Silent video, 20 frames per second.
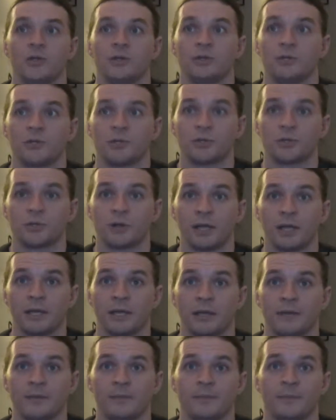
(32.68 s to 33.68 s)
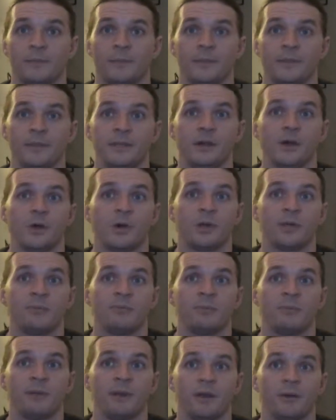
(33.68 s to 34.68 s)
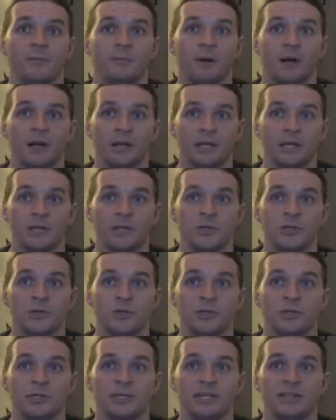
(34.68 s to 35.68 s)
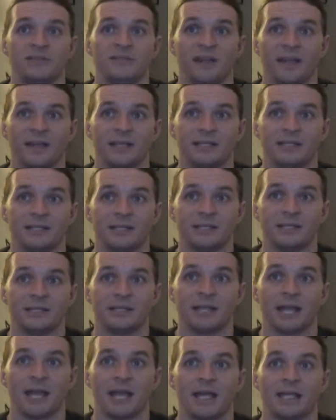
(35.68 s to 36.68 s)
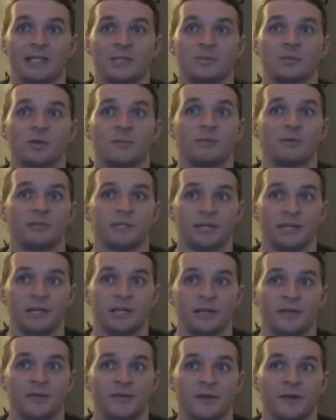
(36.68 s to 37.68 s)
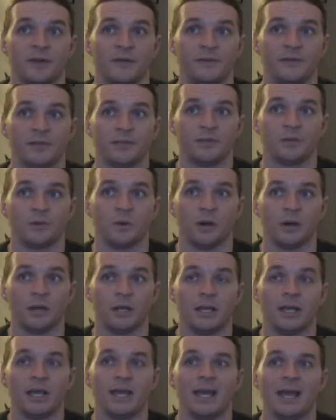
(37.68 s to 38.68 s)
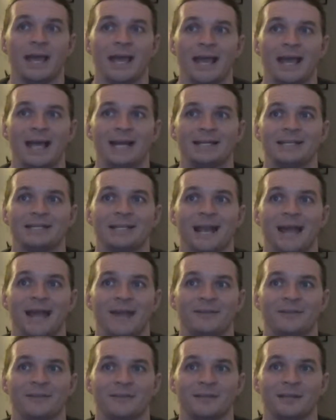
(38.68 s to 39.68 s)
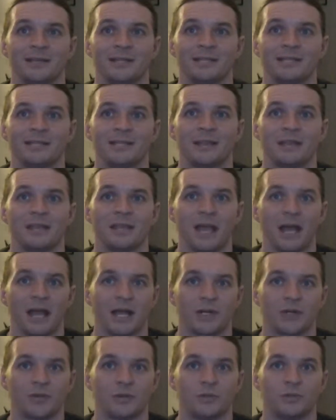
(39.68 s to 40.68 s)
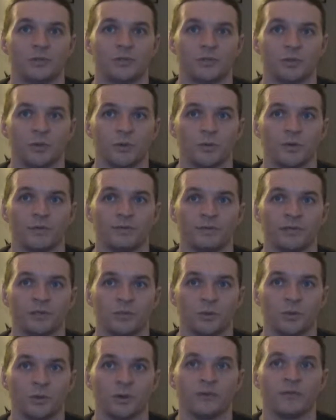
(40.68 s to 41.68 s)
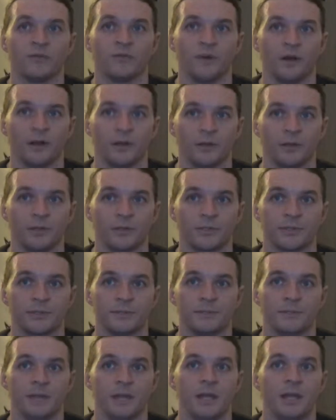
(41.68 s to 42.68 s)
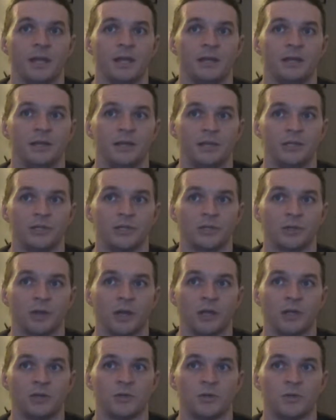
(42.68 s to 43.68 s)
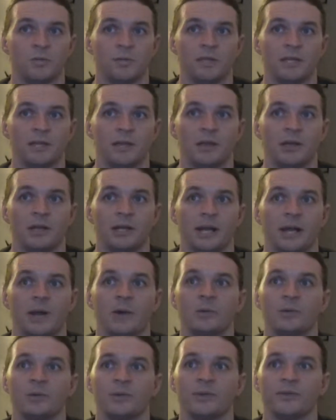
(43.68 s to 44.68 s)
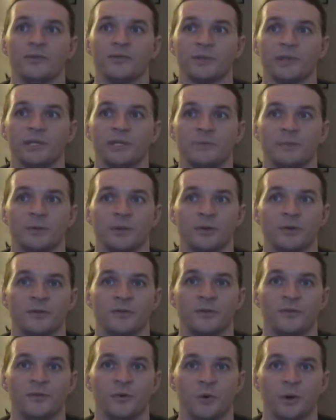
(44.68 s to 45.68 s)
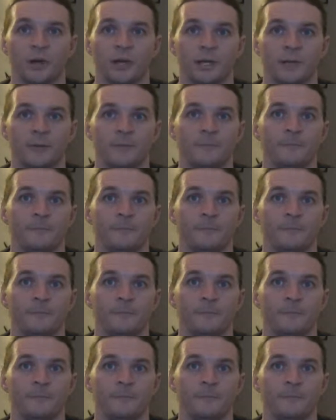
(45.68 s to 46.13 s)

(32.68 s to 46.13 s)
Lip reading: To strike, the already prepared body usually advances as representative of the sword, and after this, the actual stroke of the sword follows. This strike should be carried out with the free spirit of the void.